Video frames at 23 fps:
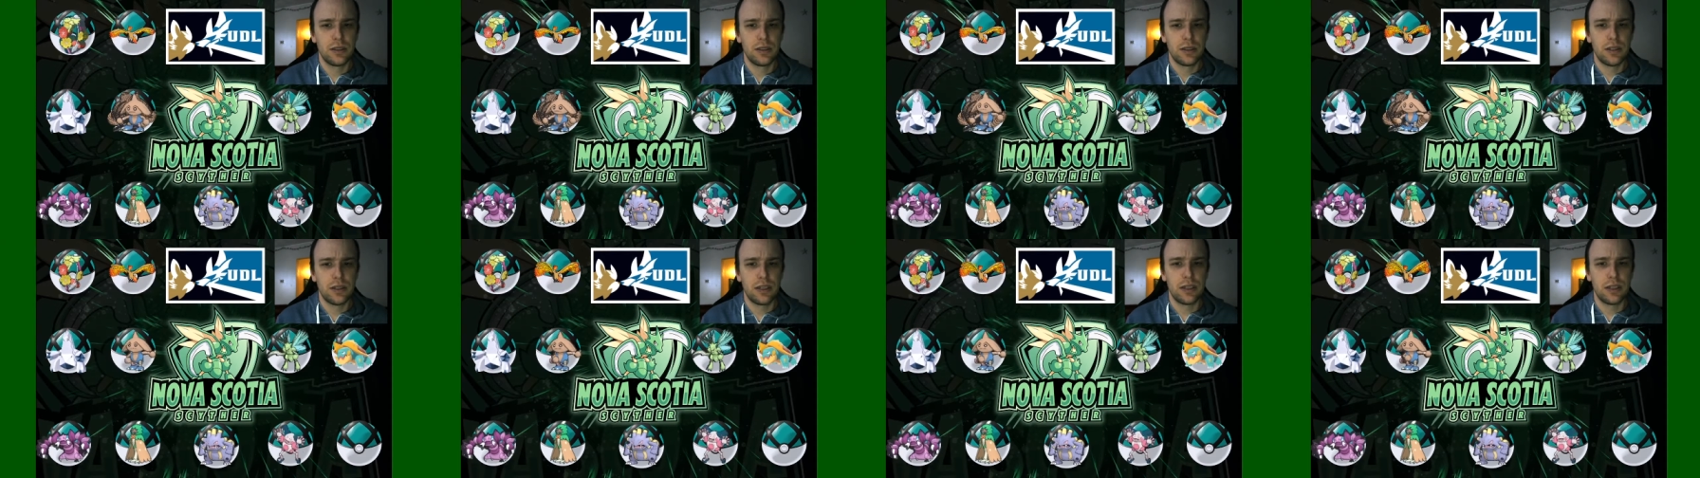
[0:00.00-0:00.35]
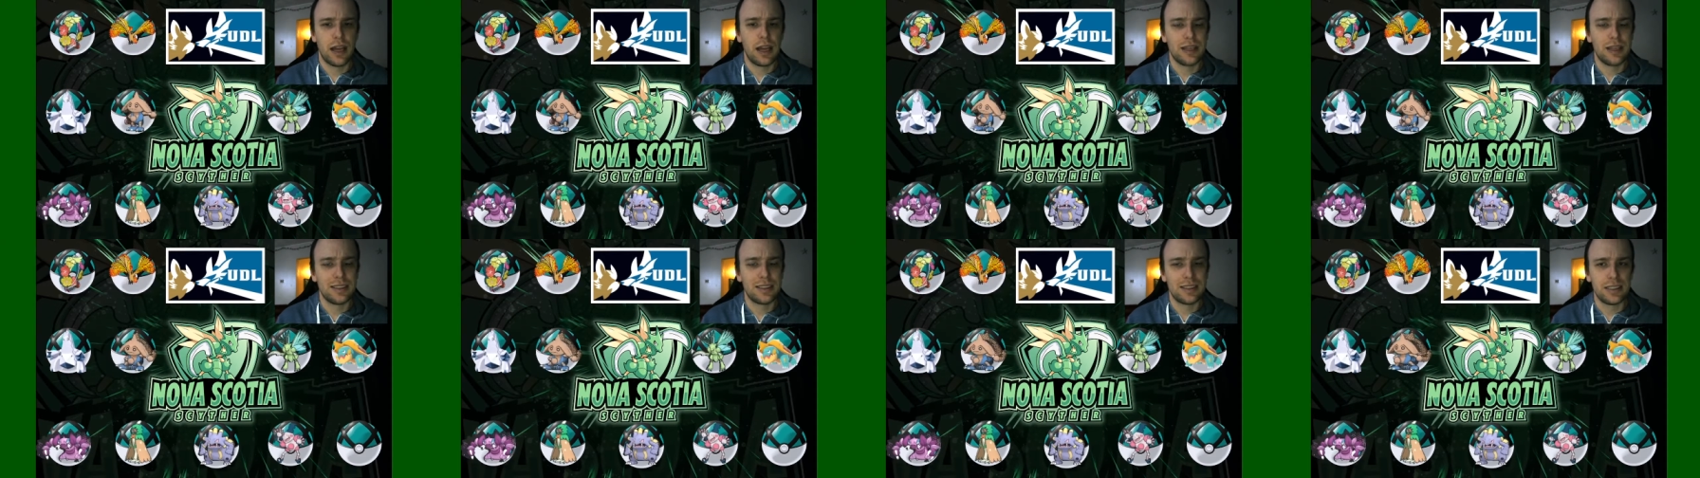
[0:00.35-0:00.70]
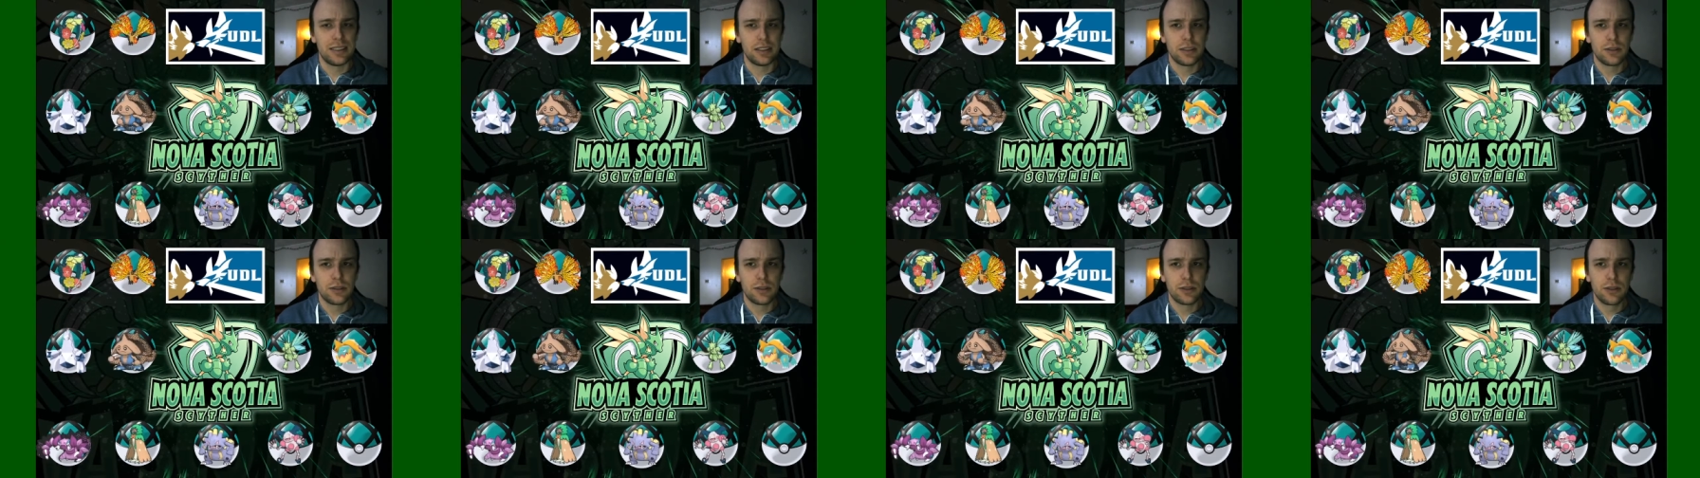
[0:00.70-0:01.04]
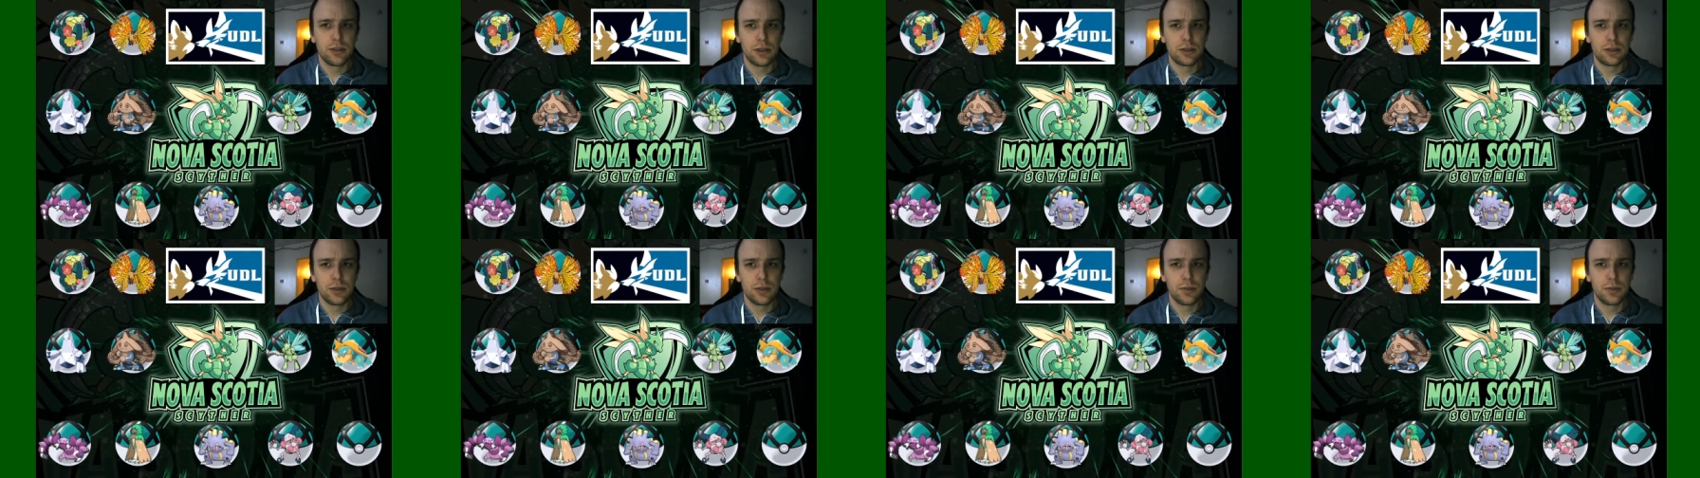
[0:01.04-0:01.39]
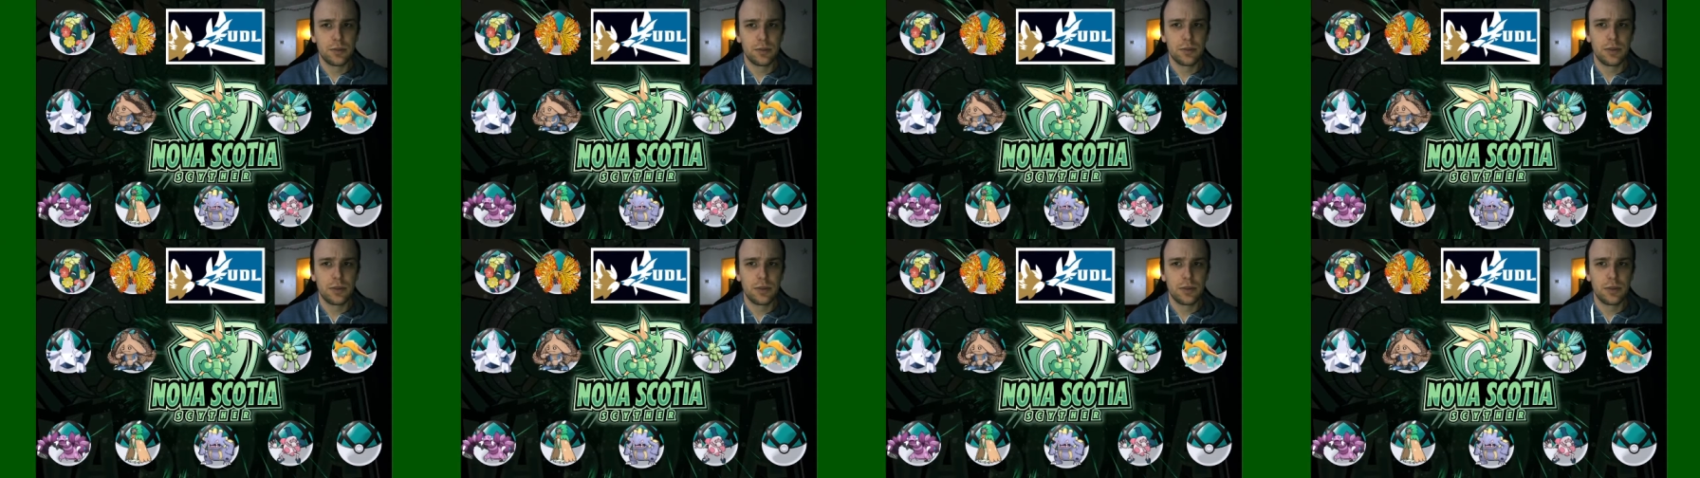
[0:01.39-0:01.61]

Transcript: ideal Trick Room